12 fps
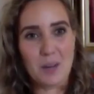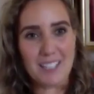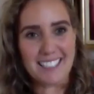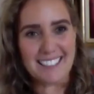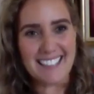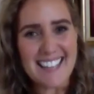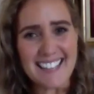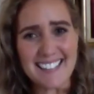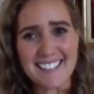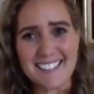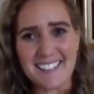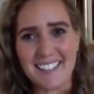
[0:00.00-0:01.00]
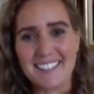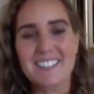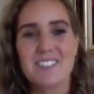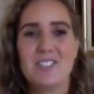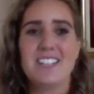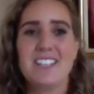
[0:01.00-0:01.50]
of years.
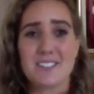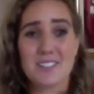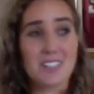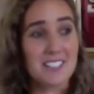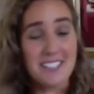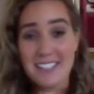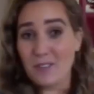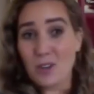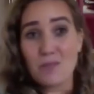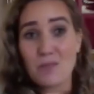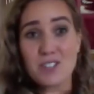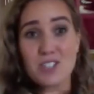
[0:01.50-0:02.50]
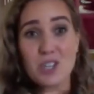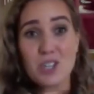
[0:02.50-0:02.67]
Like, Jesus, I didn't have the confidence 2